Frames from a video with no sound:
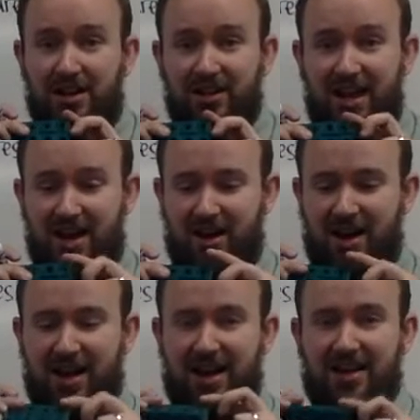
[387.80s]
layer.
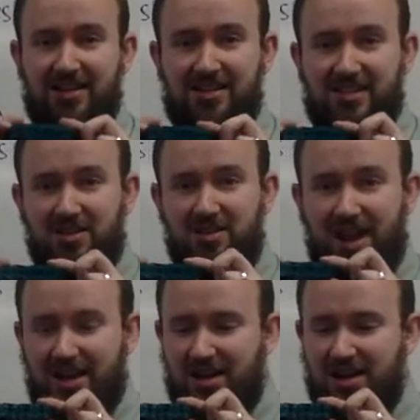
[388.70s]
And I can see
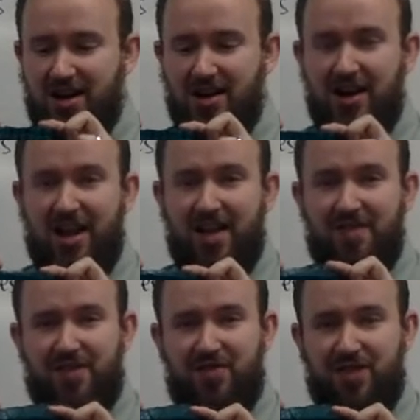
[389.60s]
right here
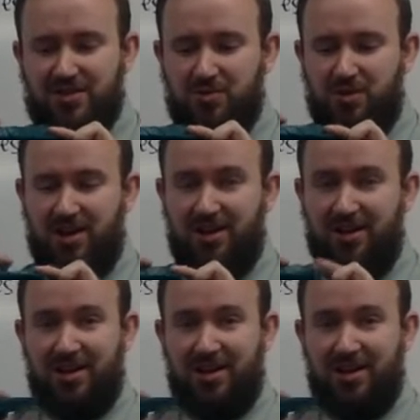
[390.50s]
that this one,